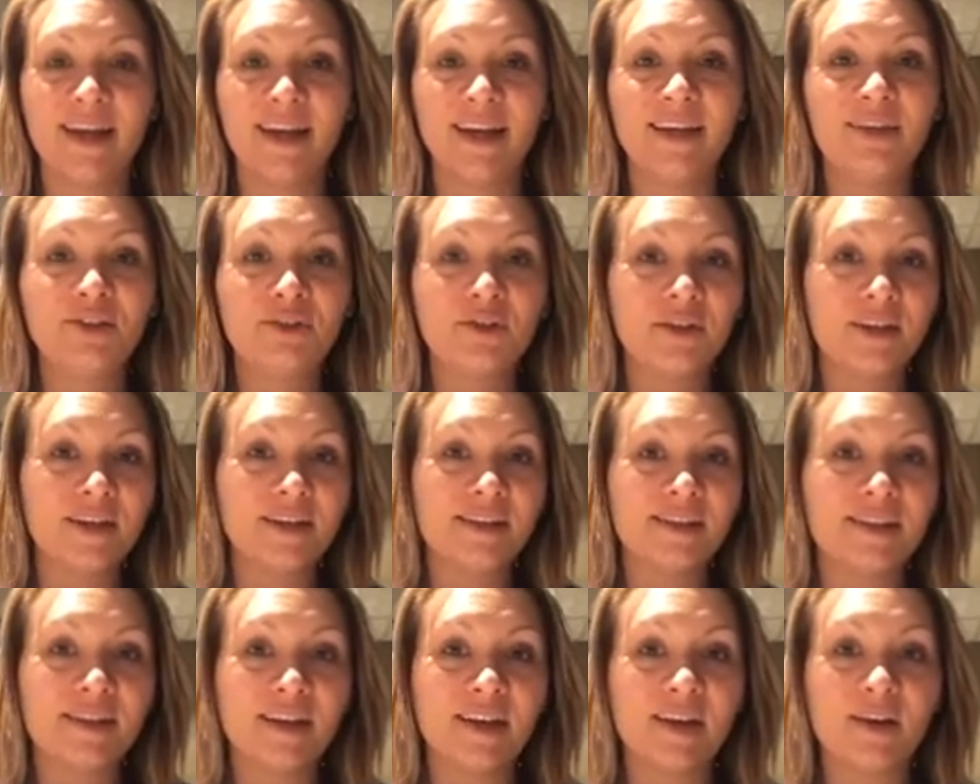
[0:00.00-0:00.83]

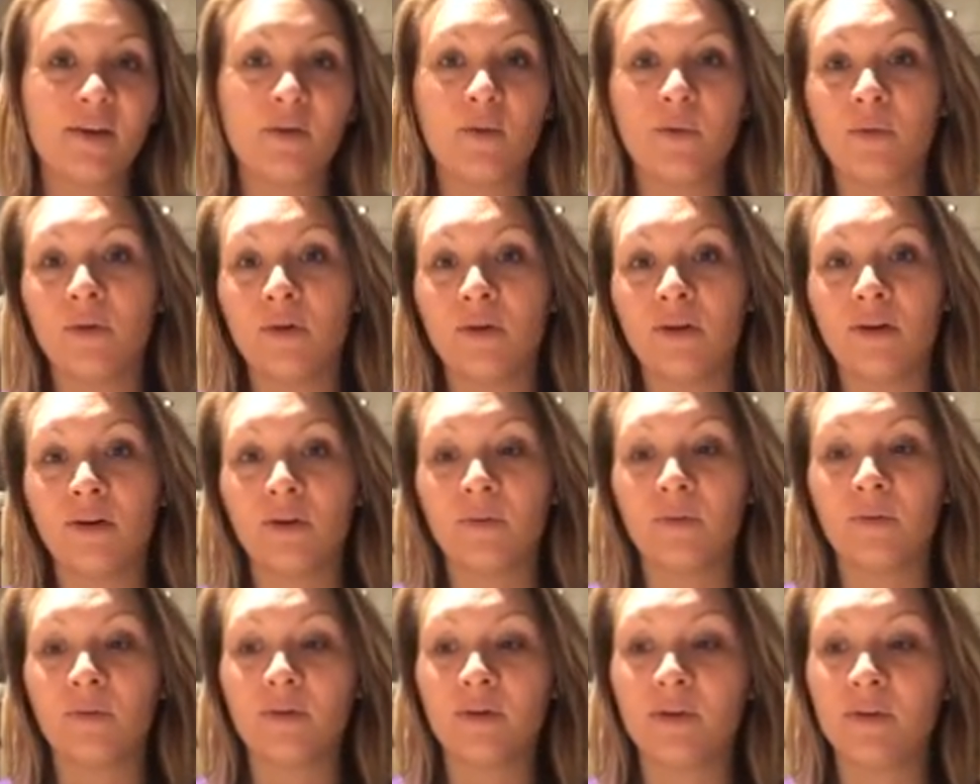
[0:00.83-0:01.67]
interesting
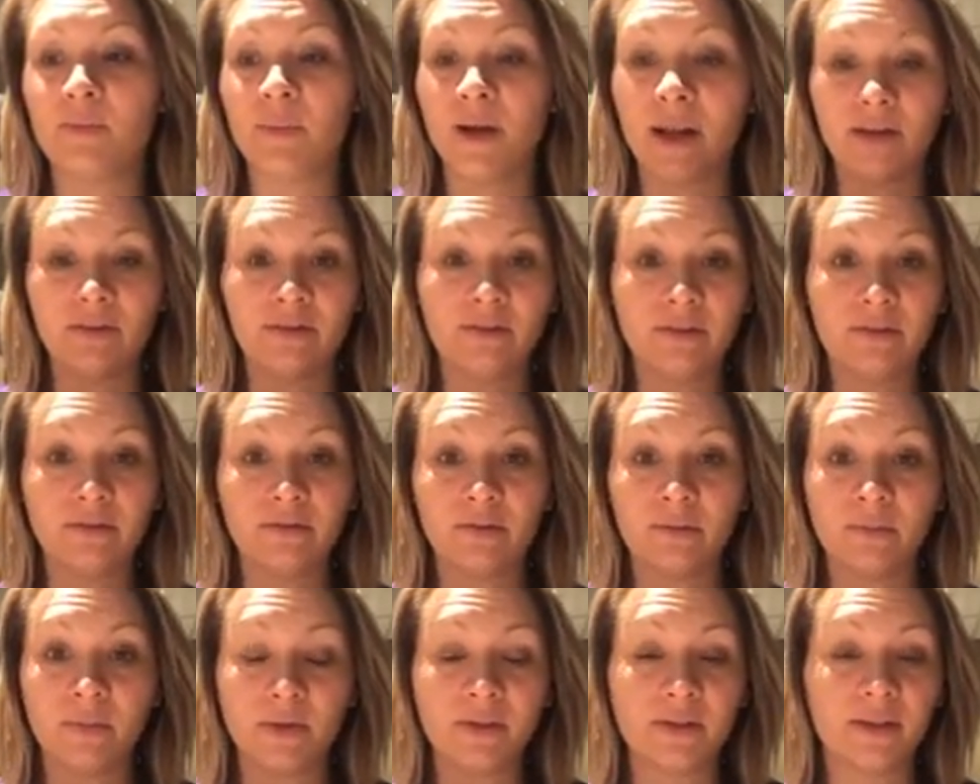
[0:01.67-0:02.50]
or could benefit
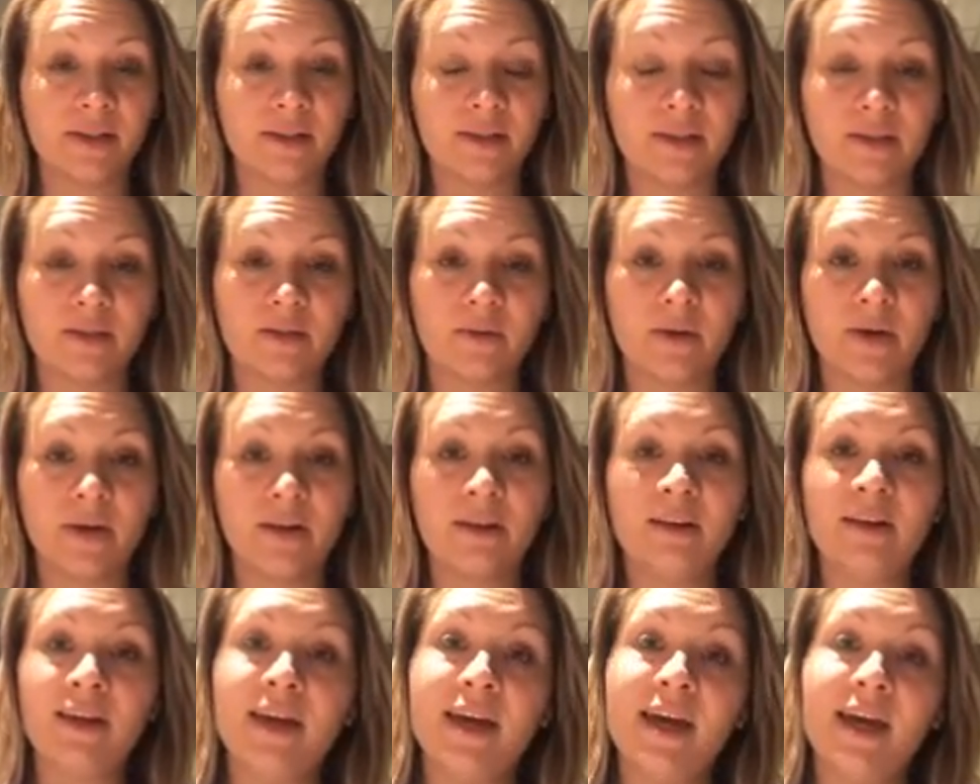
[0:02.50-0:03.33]
from using this
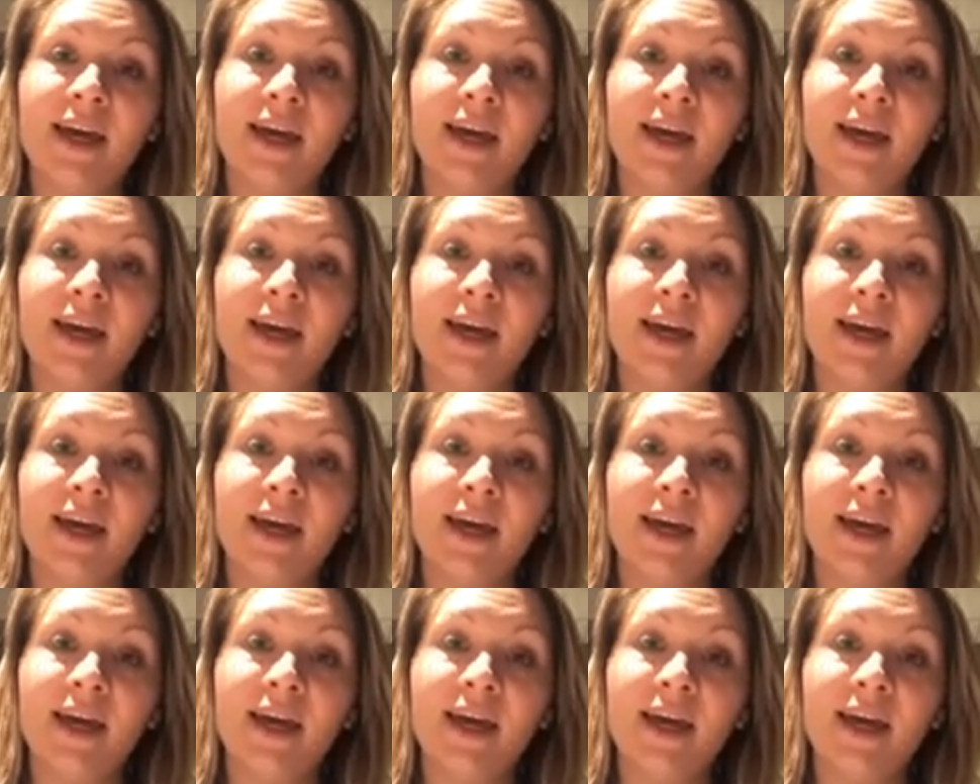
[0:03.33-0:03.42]
oil.